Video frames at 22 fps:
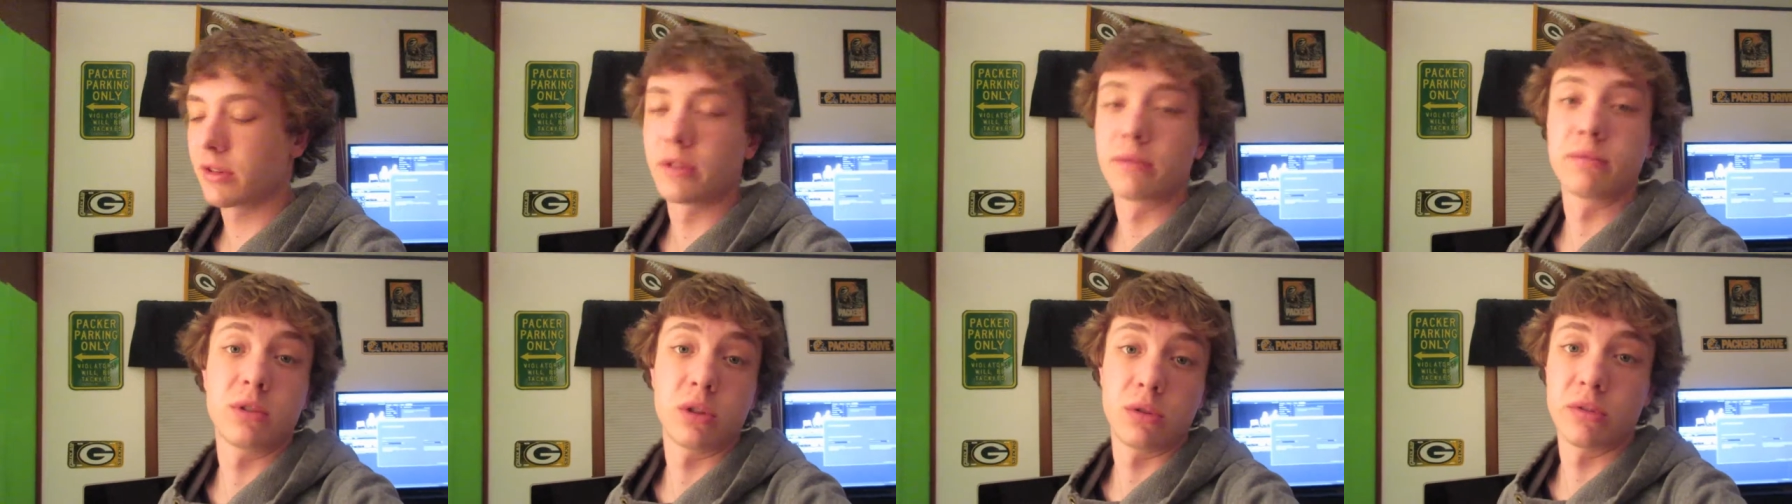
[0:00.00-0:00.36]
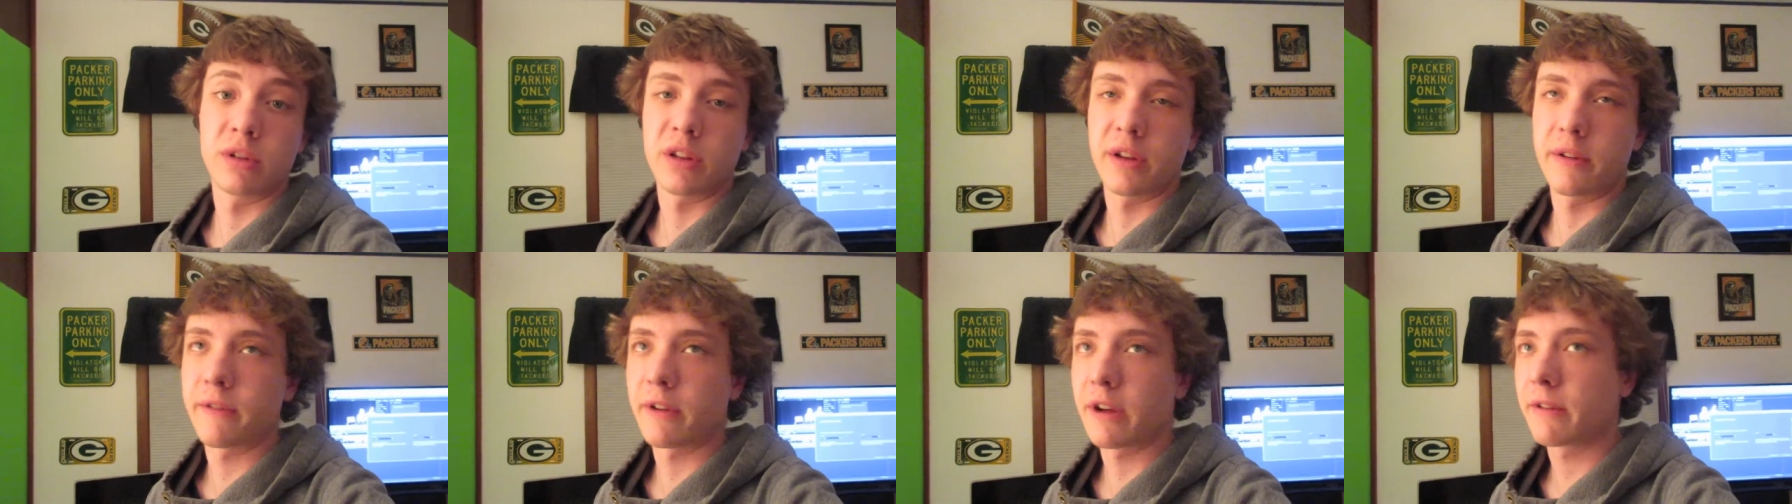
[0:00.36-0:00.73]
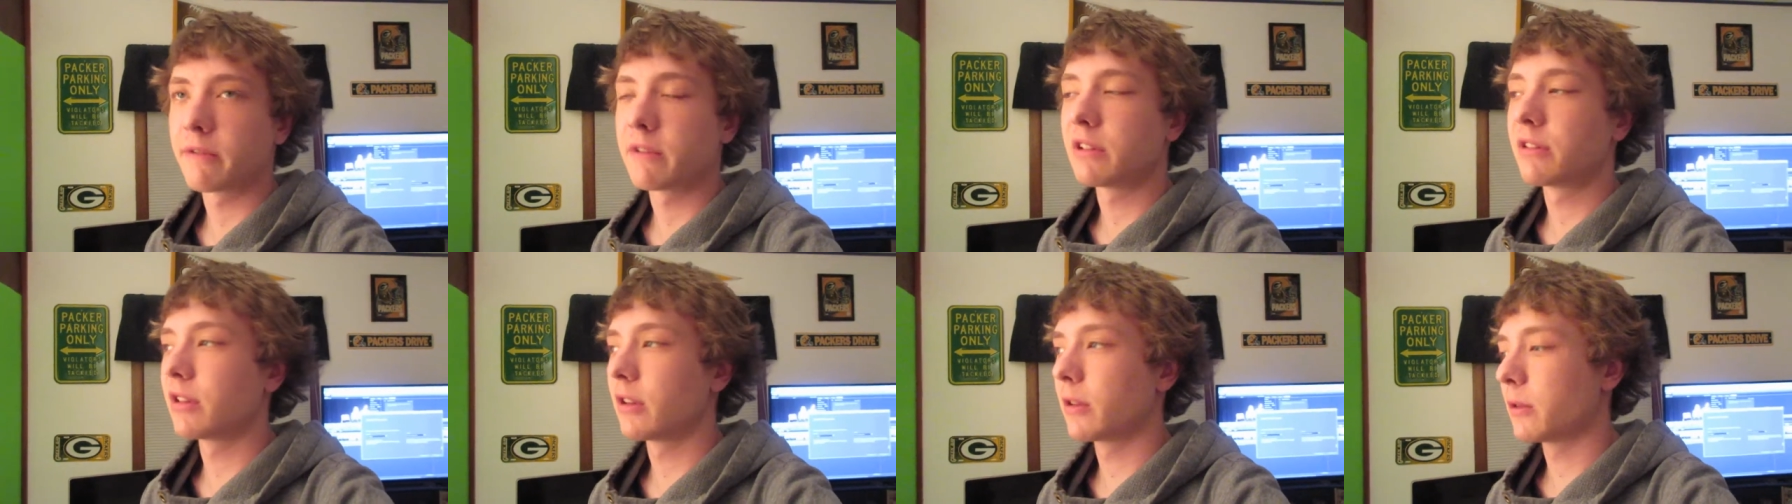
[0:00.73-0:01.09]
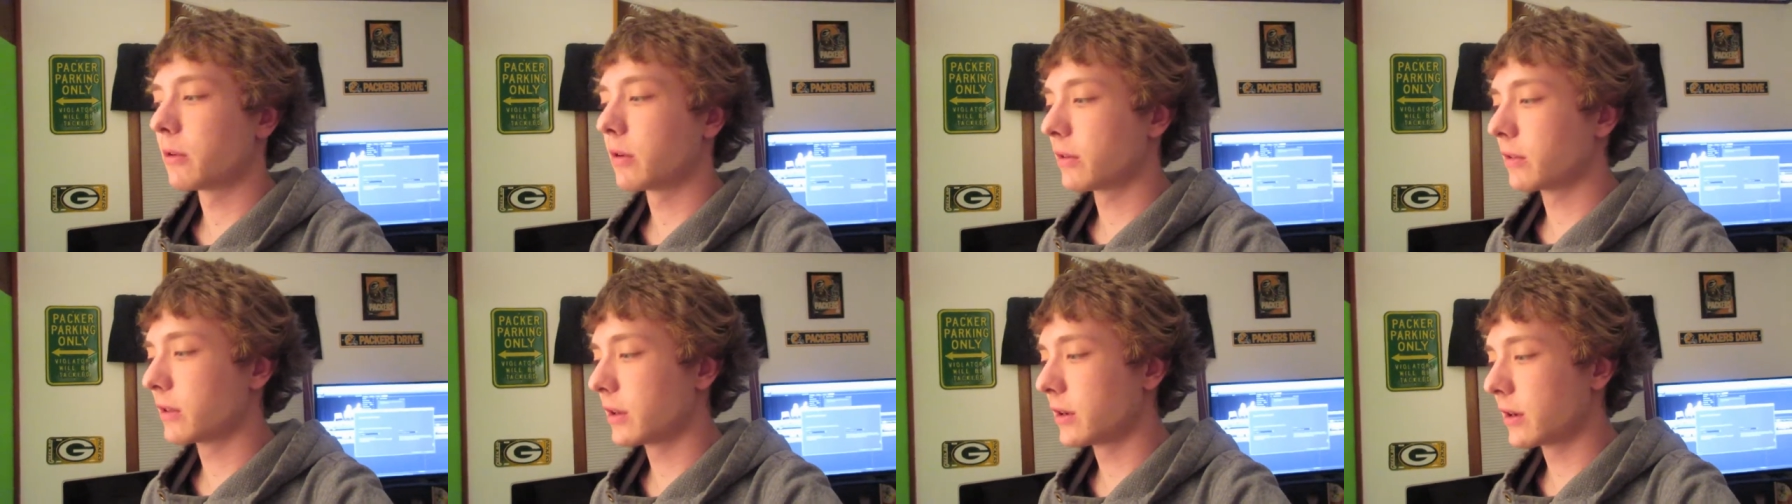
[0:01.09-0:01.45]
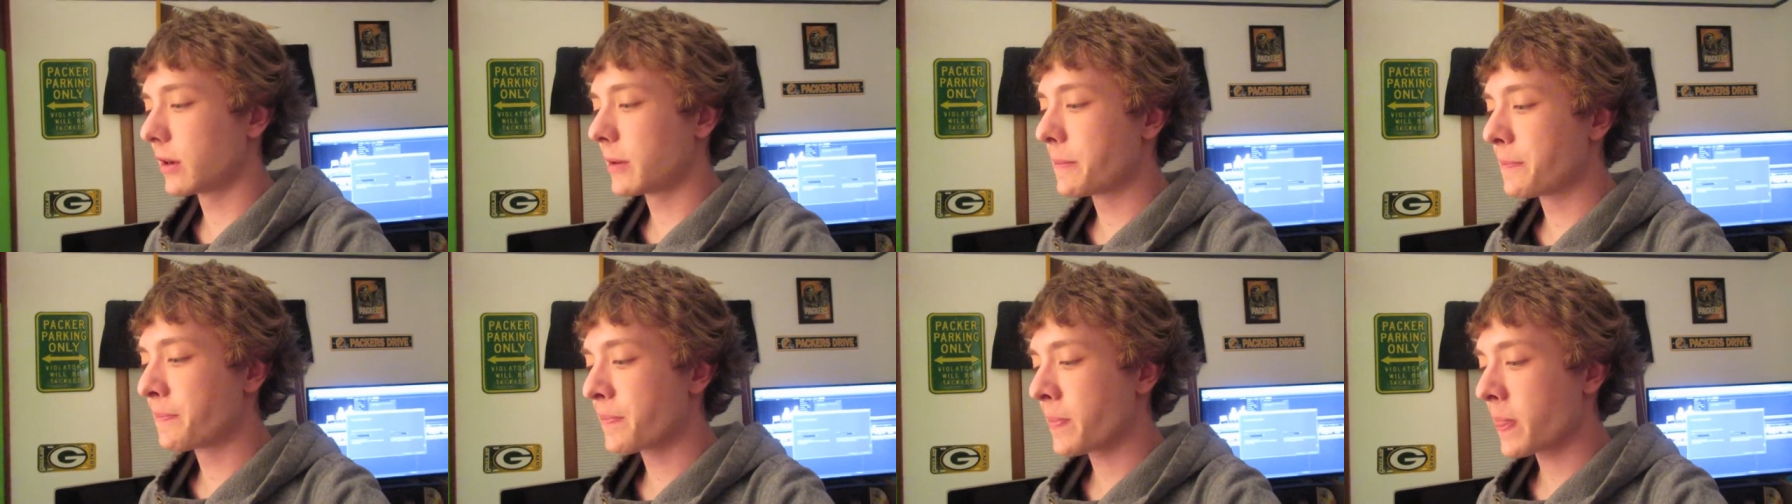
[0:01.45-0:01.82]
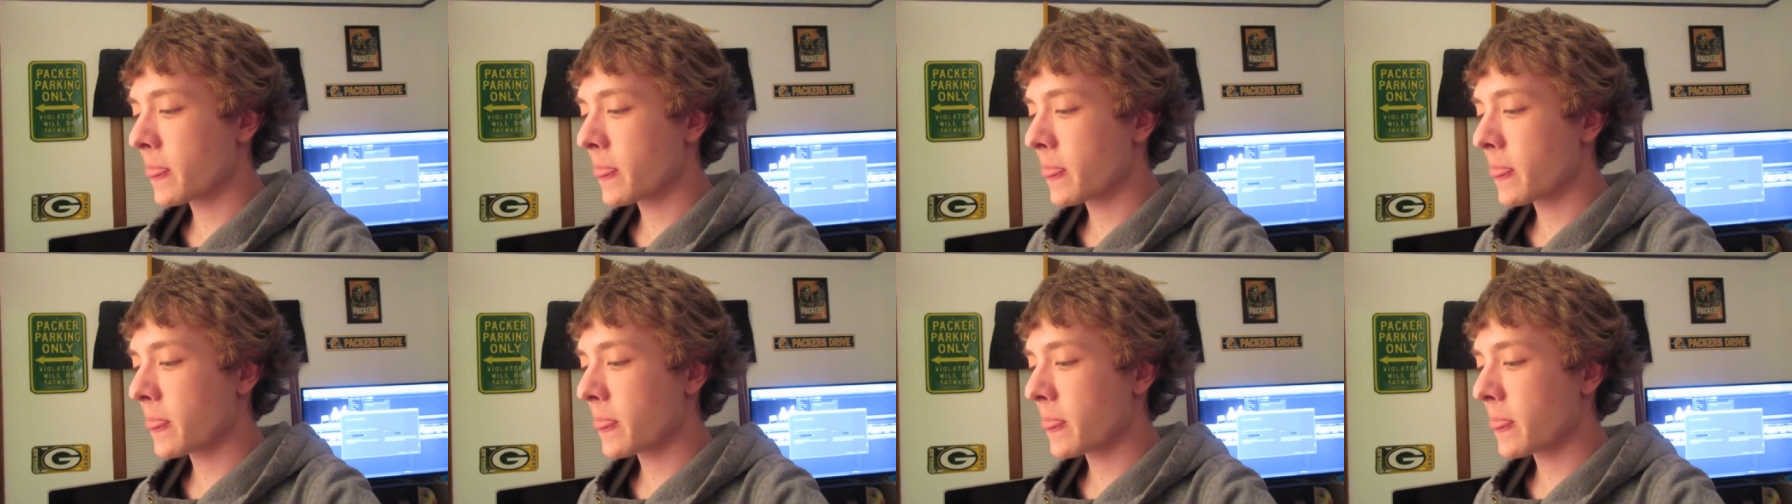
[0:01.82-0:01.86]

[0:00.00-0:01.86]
still do stuff obviously throughout the day.